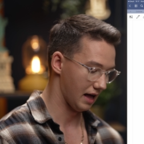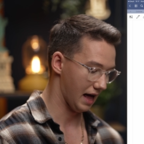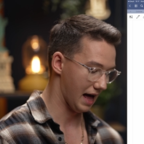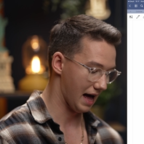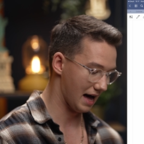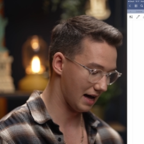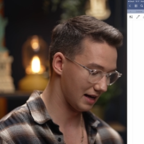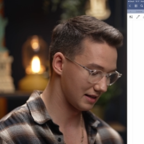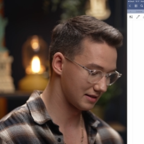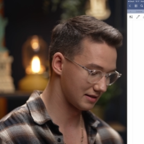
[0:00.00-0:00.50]

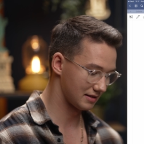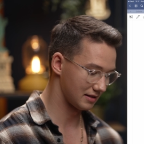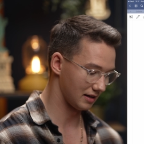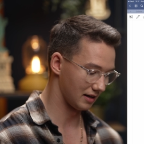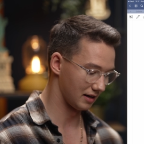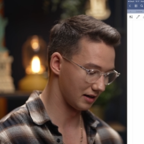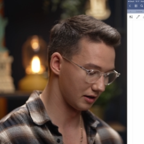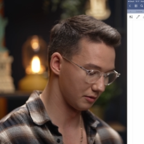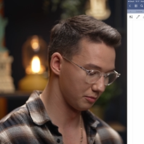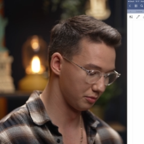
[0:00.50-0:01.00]
ads
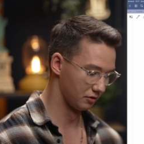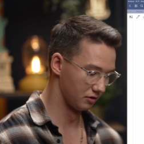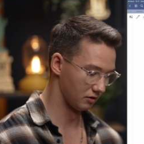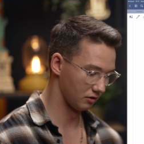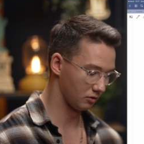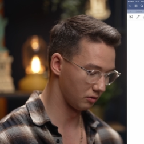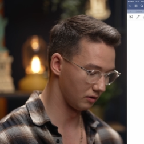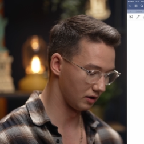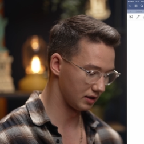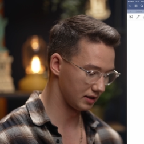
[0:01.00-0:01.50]
are poor
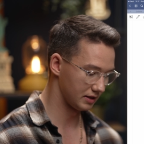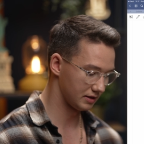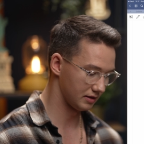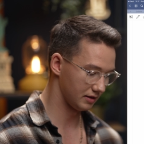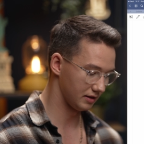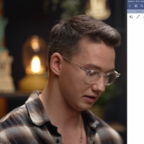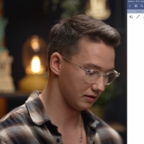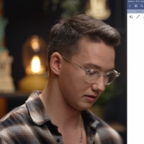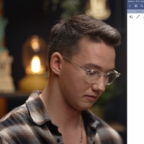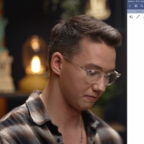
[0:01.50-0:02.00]

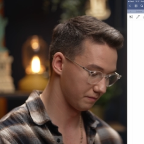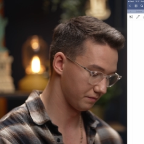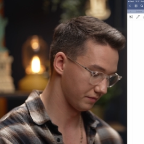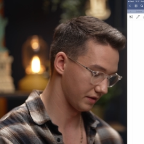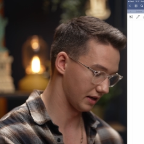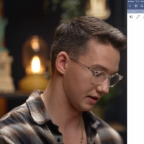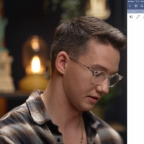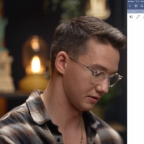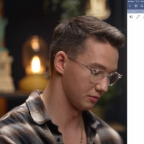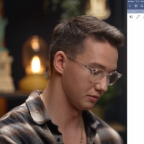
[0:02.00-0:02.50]
quality,
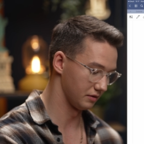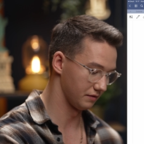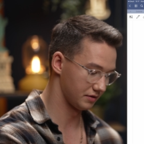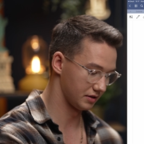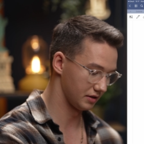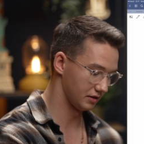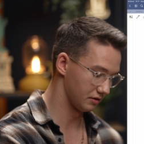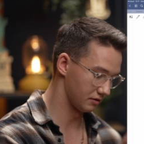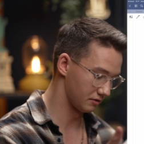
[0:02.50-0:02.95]
as we've seen